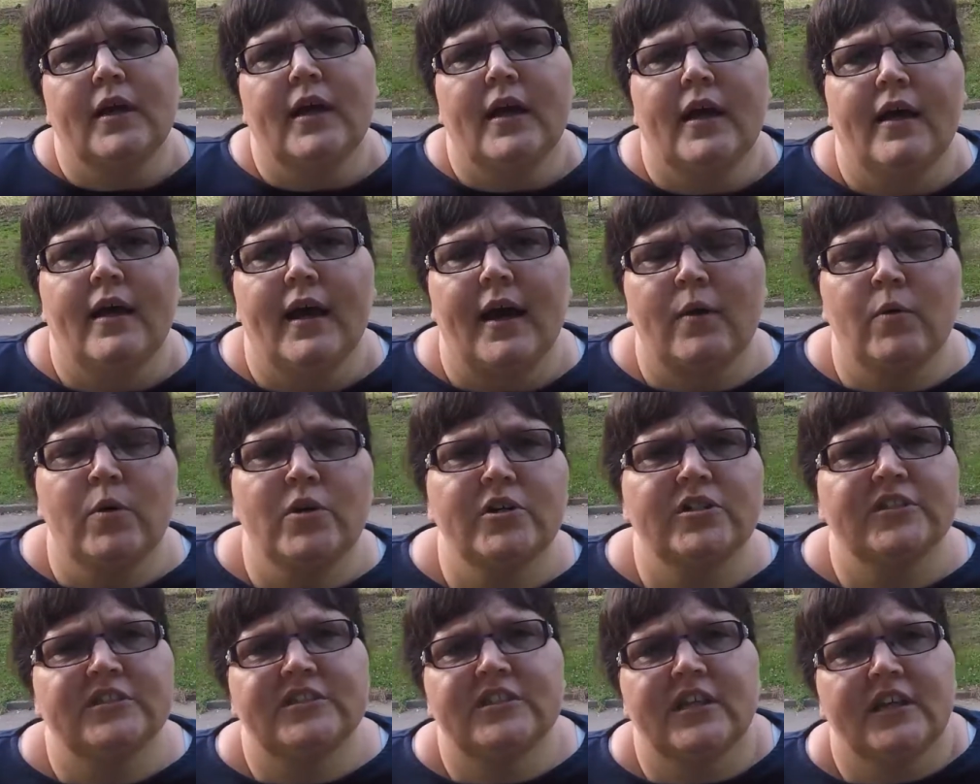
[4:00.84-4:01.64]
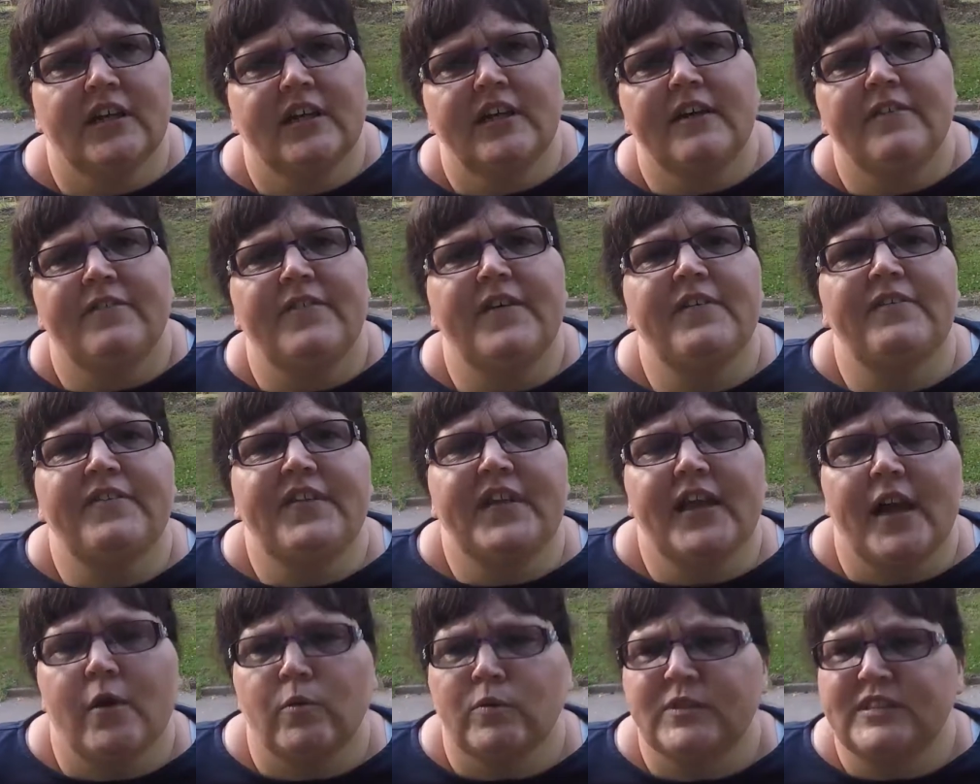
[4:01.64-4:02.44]
I worked 50
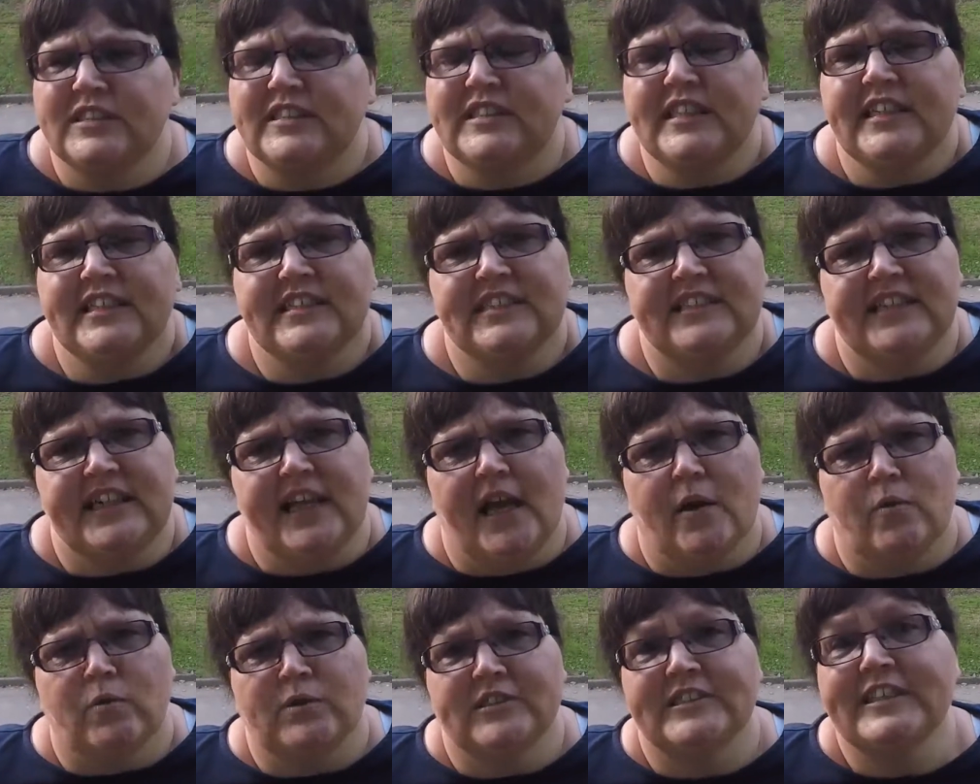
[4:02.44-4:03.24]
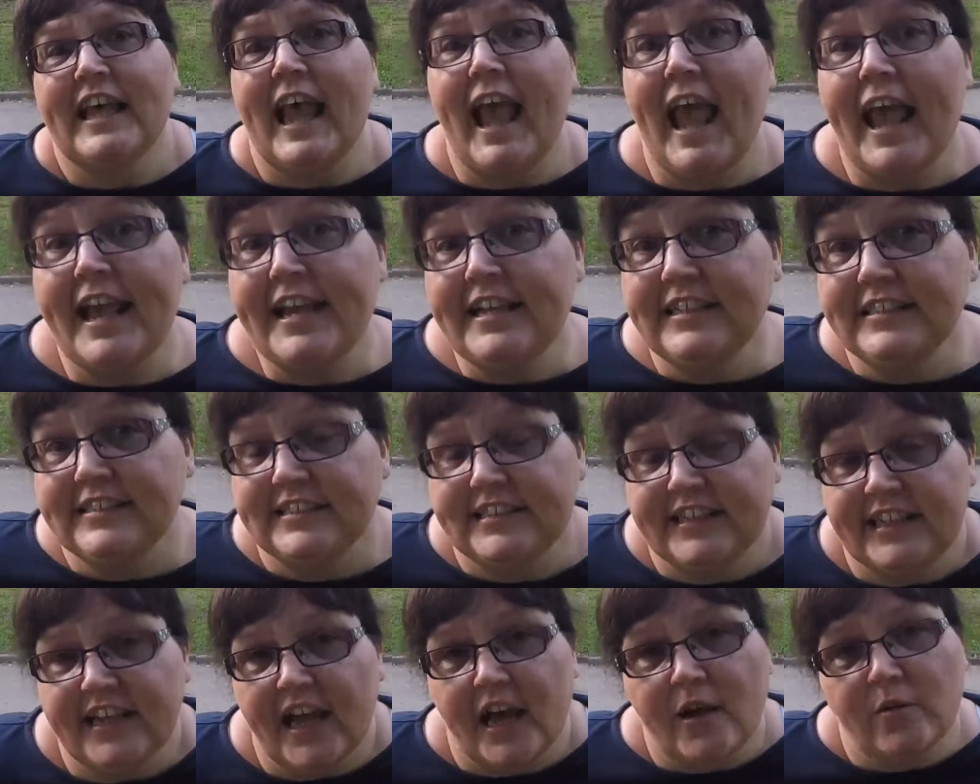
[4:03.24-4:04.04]
hours, 60 hours,
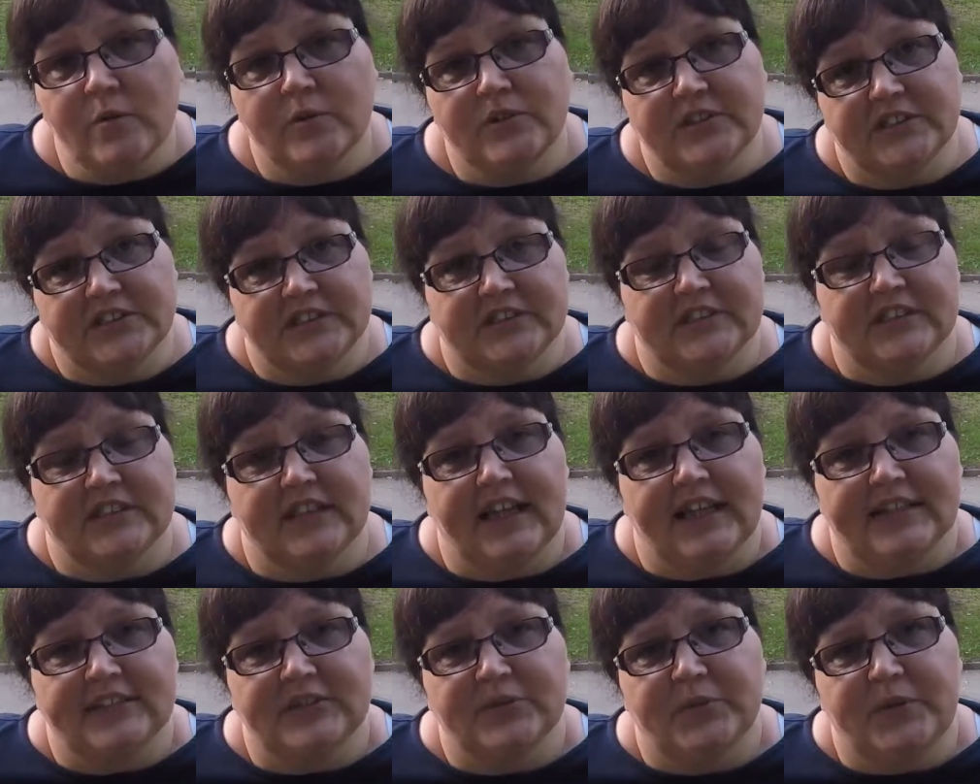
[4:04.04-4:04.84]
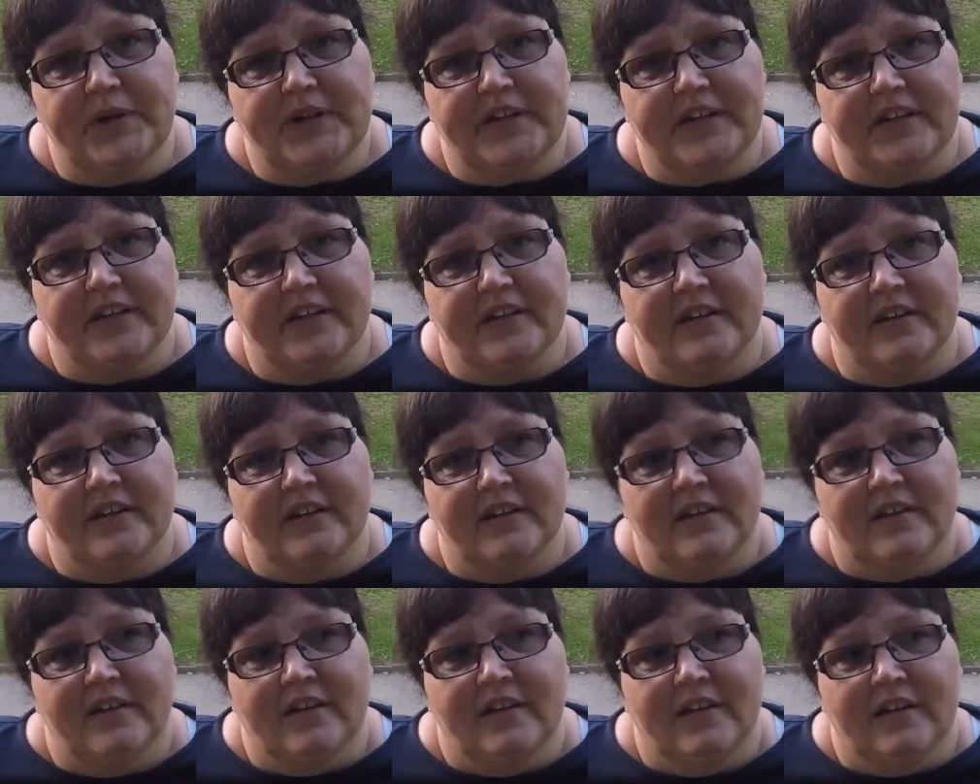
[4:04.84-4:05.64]
80 hours last week.
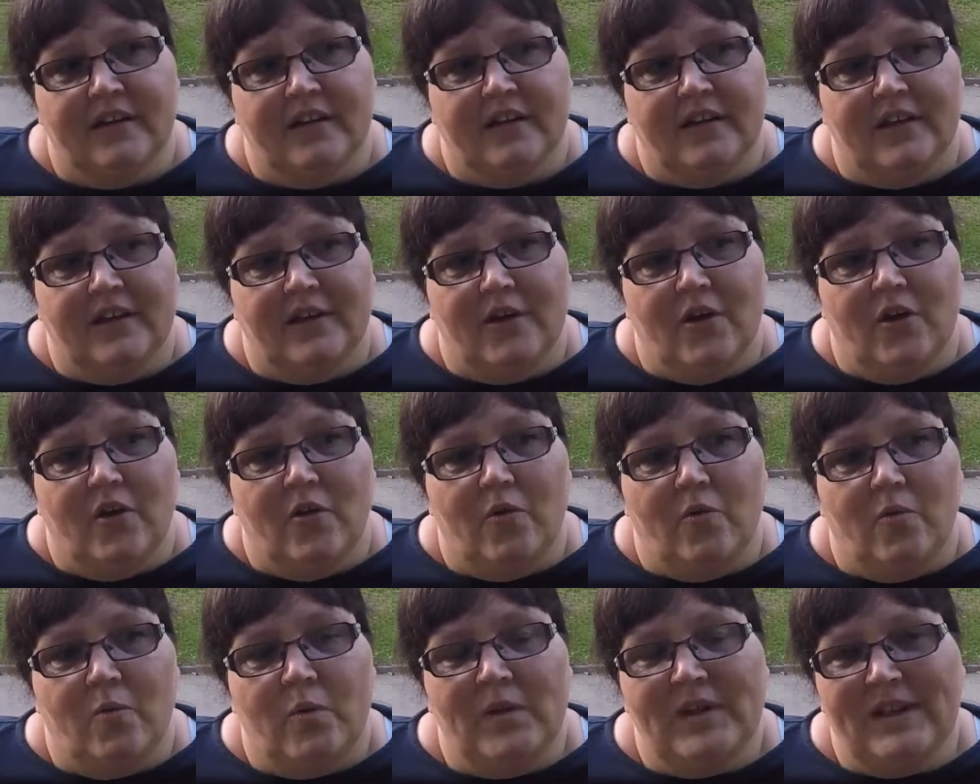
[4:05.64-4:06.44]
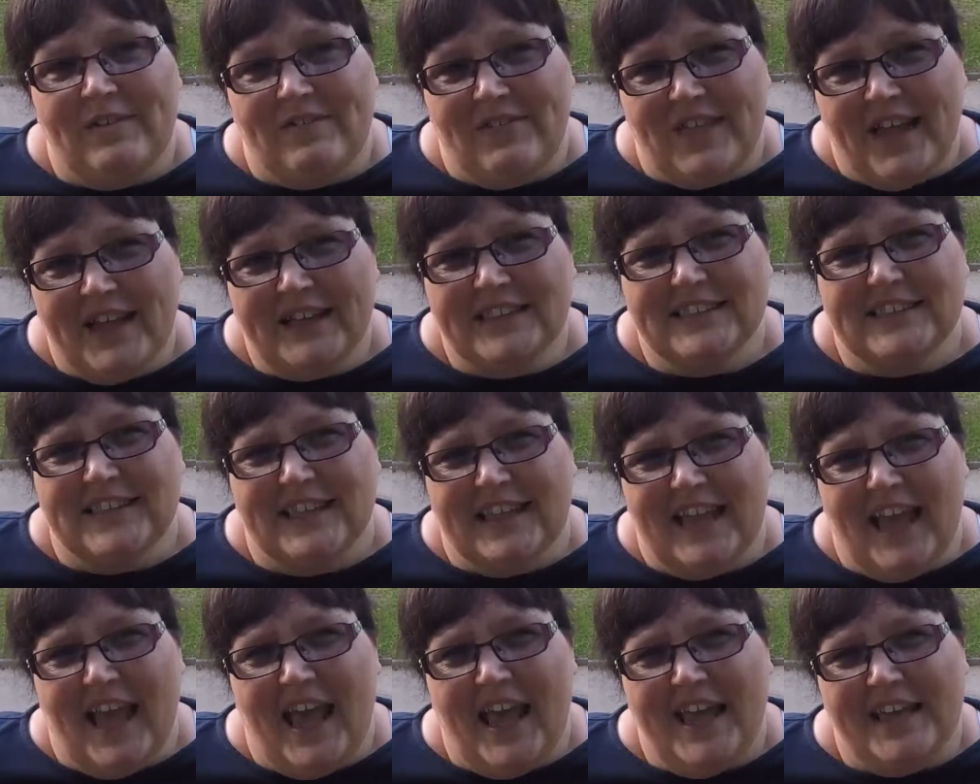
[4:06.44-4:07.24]
Well, if that's the
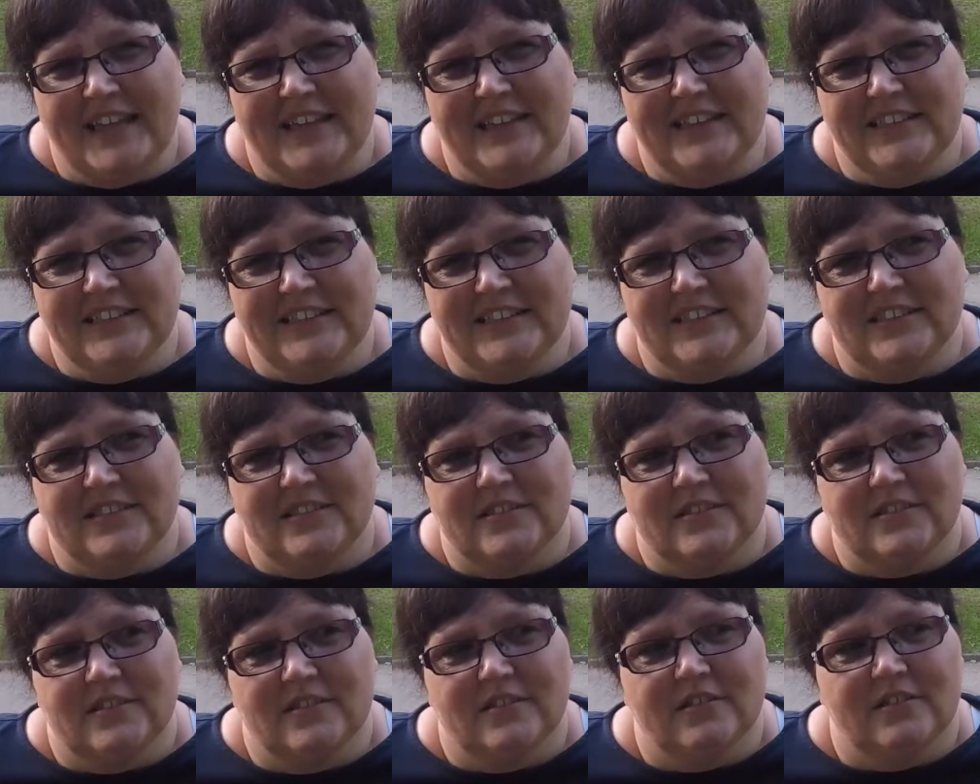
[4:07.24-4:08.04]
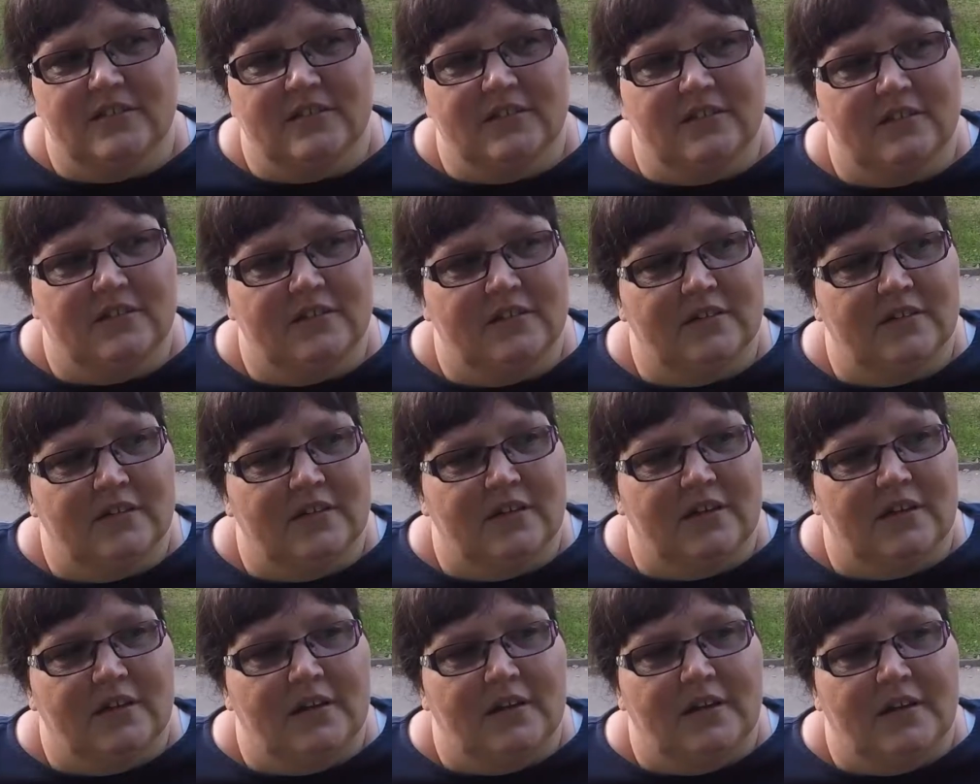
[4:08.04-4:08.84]
case,
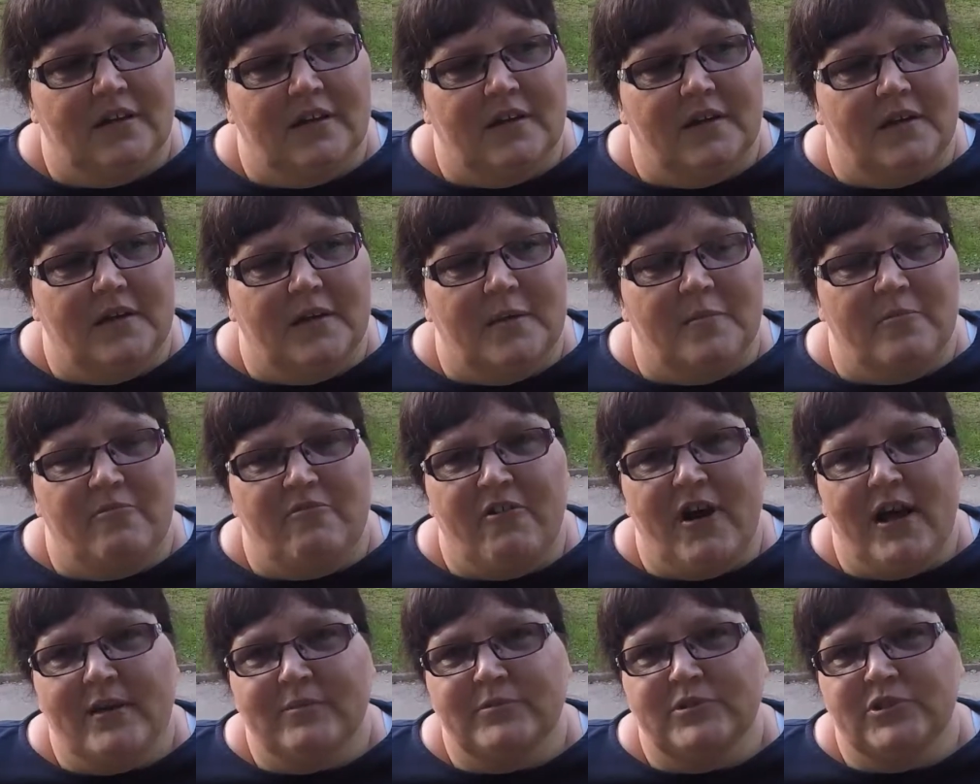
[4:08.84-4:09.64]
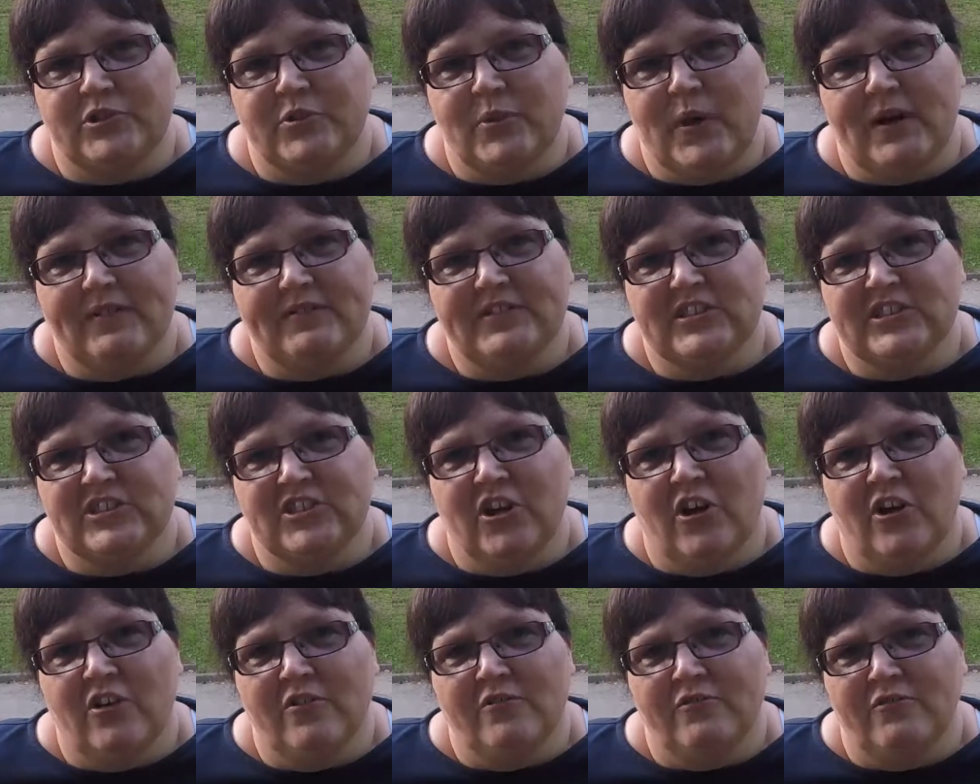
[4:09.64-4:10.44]
perhaps you have to
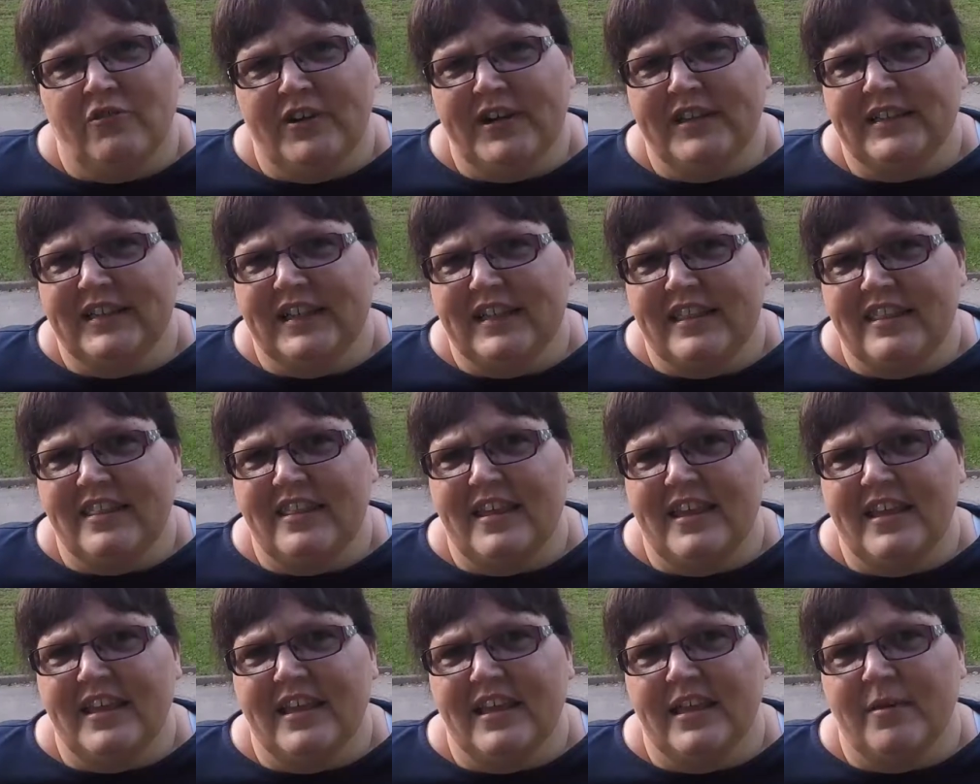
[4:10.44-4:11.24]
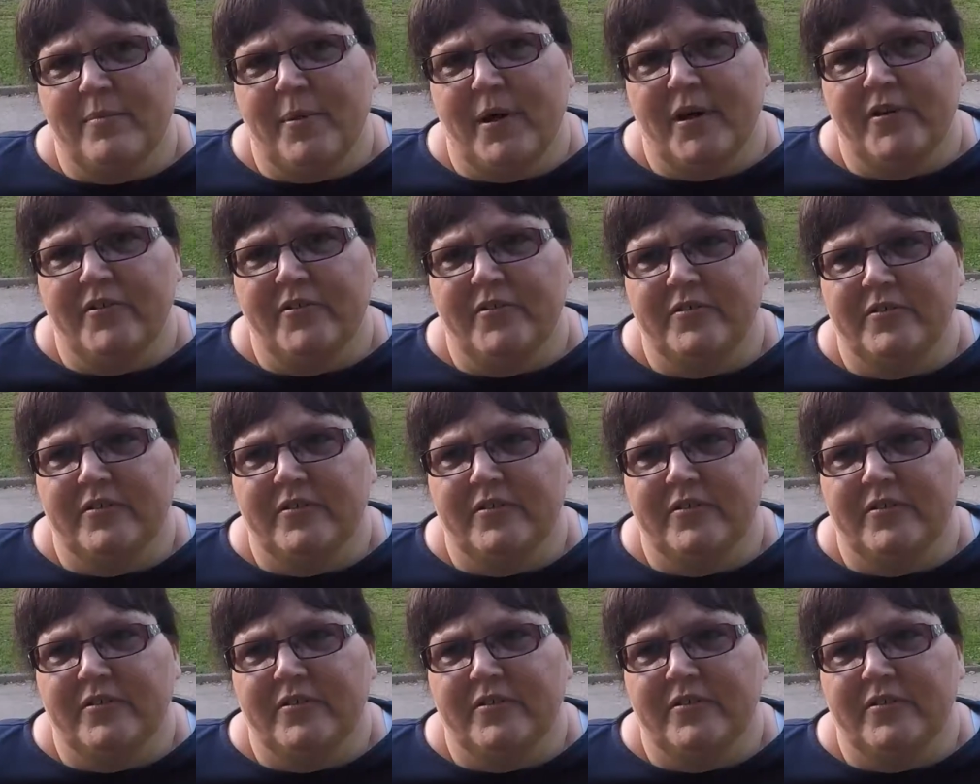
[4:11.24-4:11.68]
sort of really think about